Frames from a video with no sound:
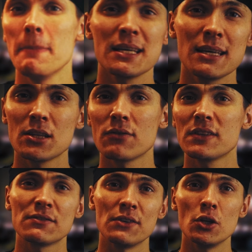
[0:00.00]
And by the end of
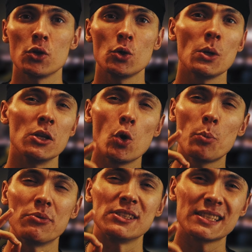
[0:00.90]
this video you will know
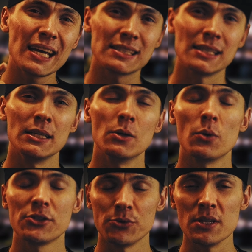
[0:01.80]
precisely
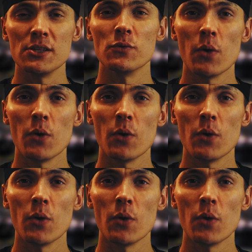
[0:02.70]
what you need to